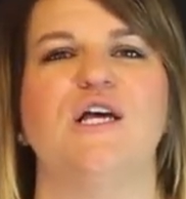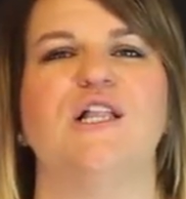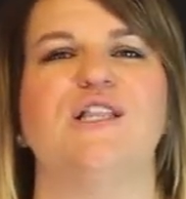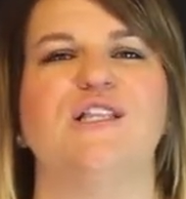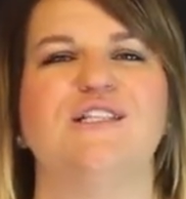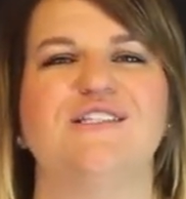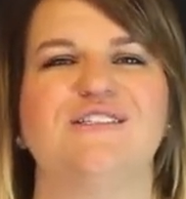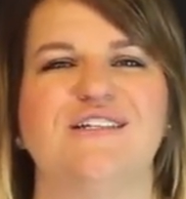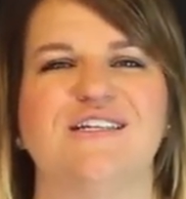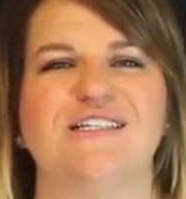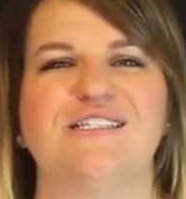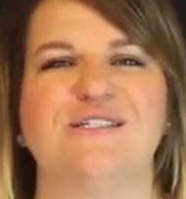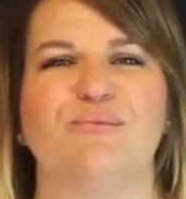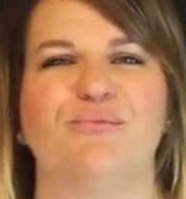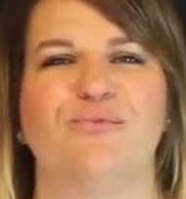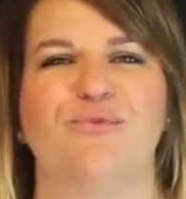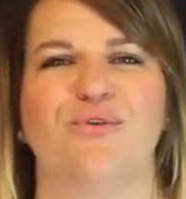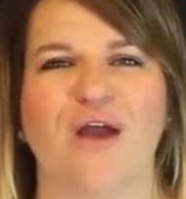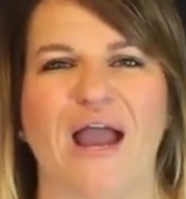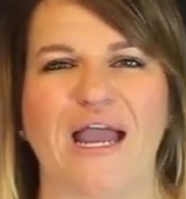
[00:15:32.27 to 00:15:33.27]
Let's look at
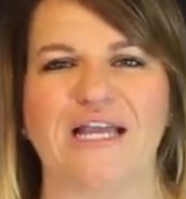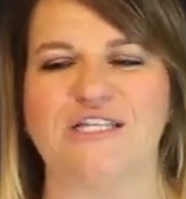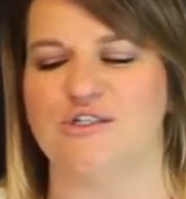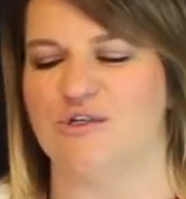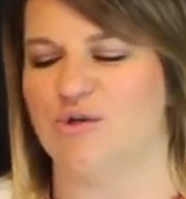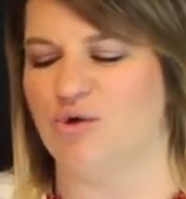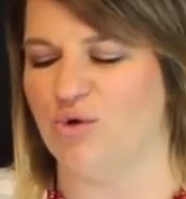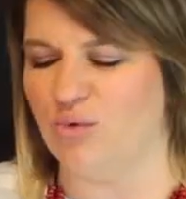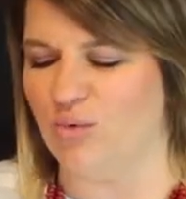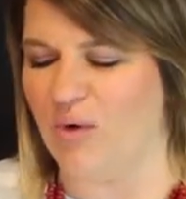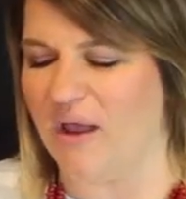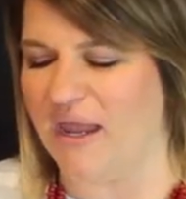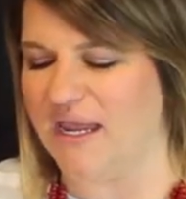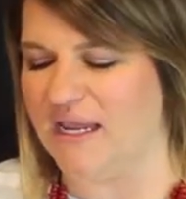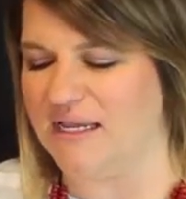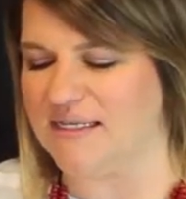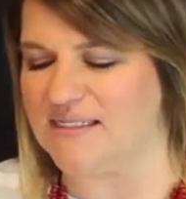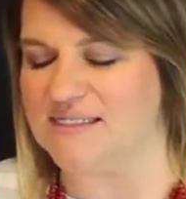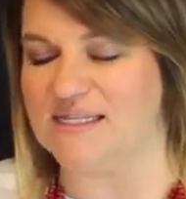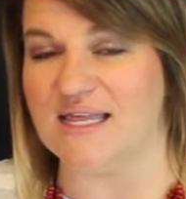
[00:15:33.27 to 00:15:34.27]
some practical
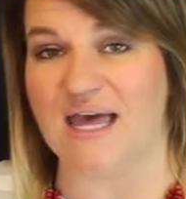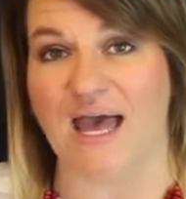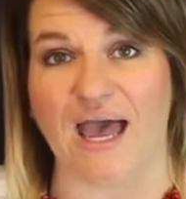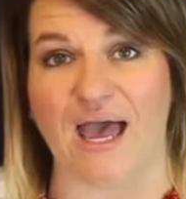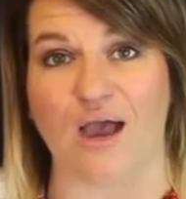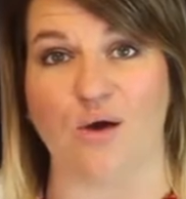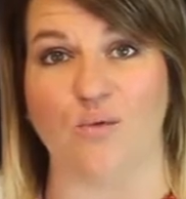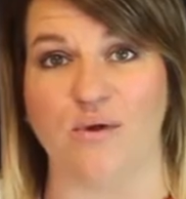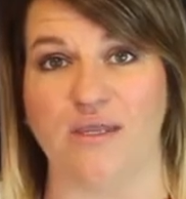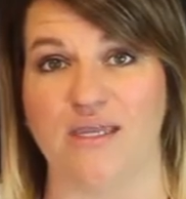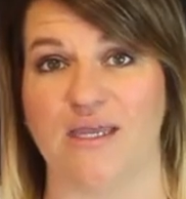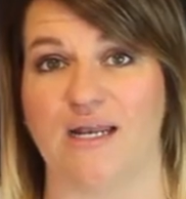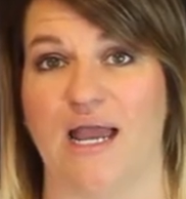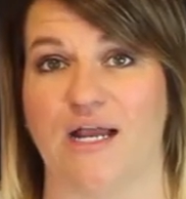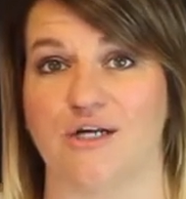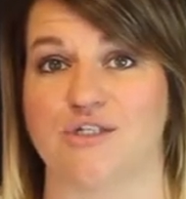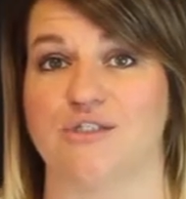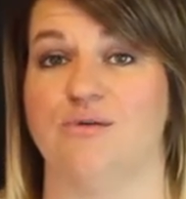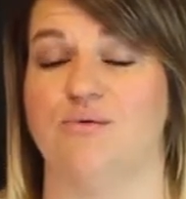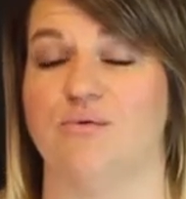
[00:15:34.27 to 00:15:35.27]
ways that we can
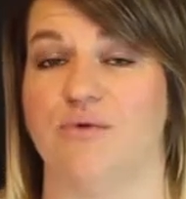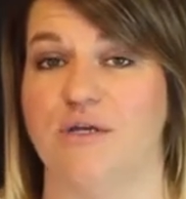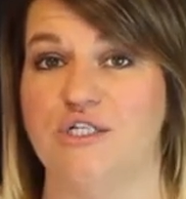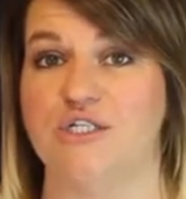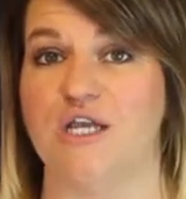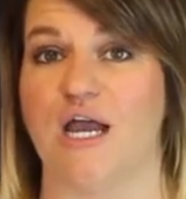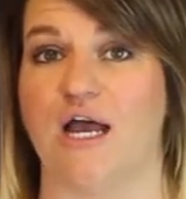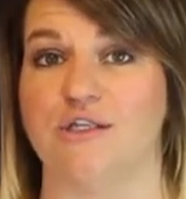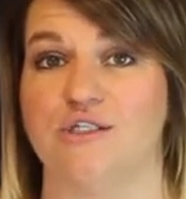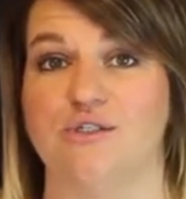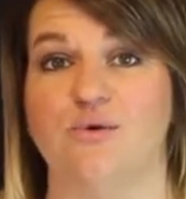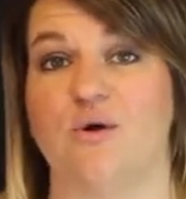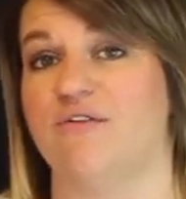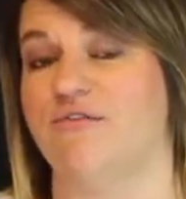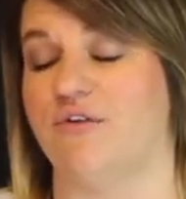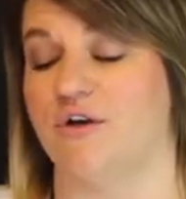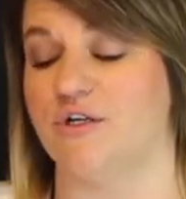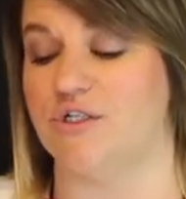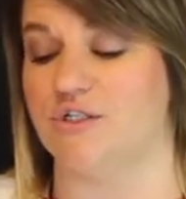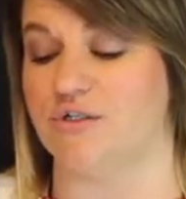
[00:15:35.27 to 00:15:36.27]
actually reach out to our
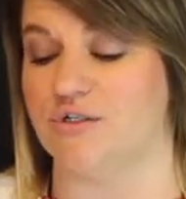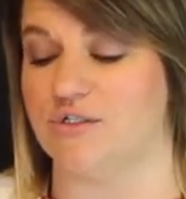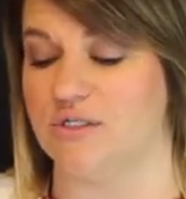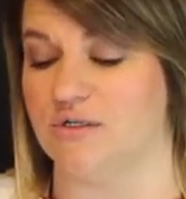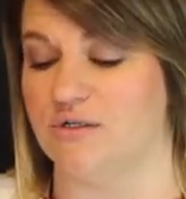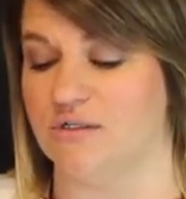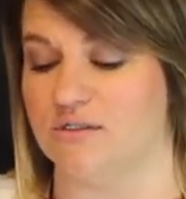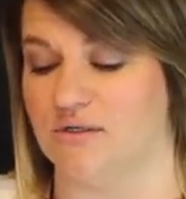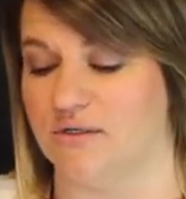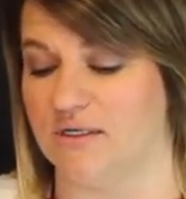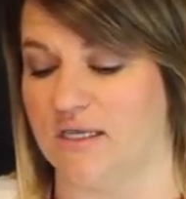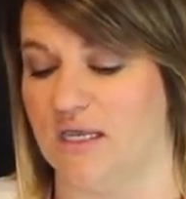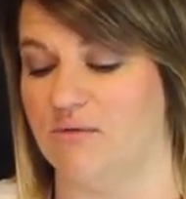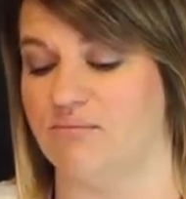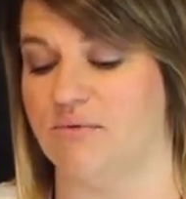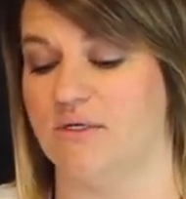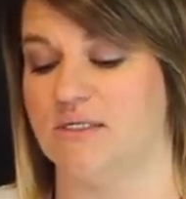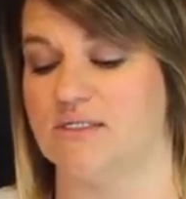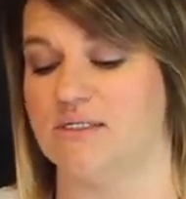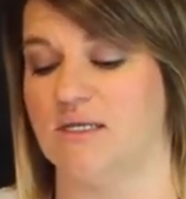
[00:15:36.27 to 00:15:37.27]
first-year students on
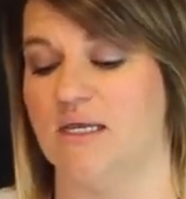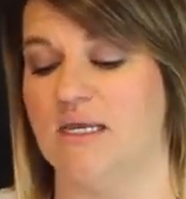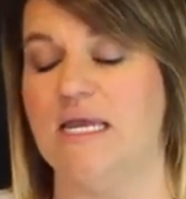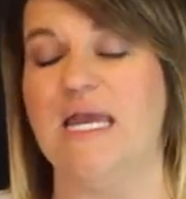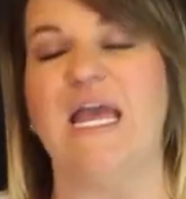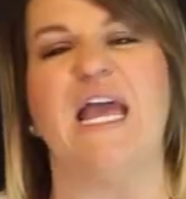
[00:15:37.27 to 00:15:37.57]
campus.